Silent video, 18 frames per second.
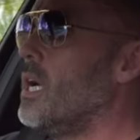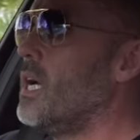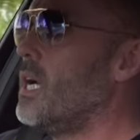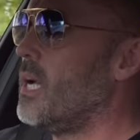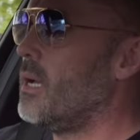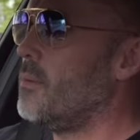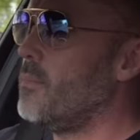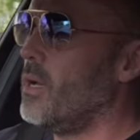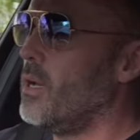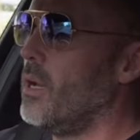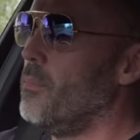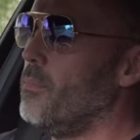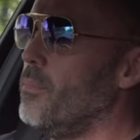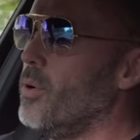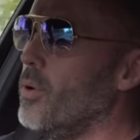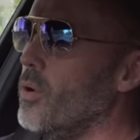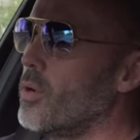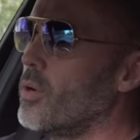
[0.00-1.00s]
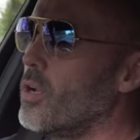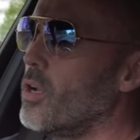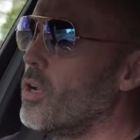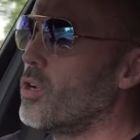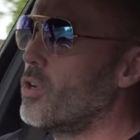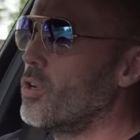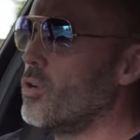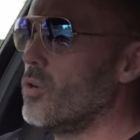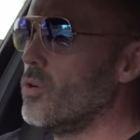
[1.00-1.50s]
a
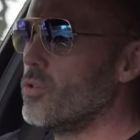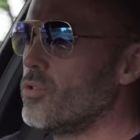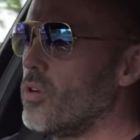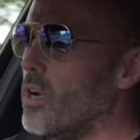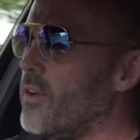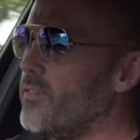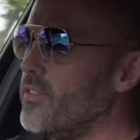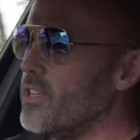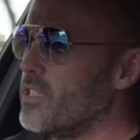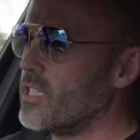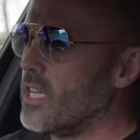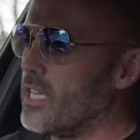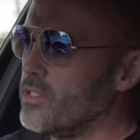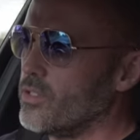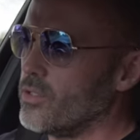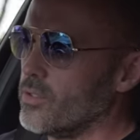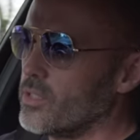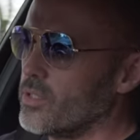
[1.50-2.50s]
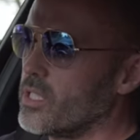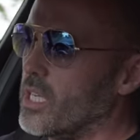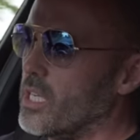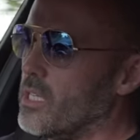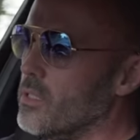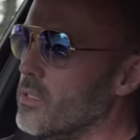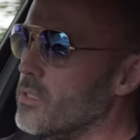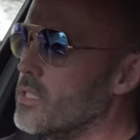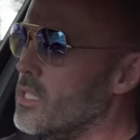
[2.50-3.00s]
book called Driving Essential
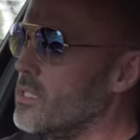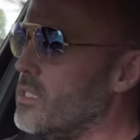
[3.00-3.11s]
Skills,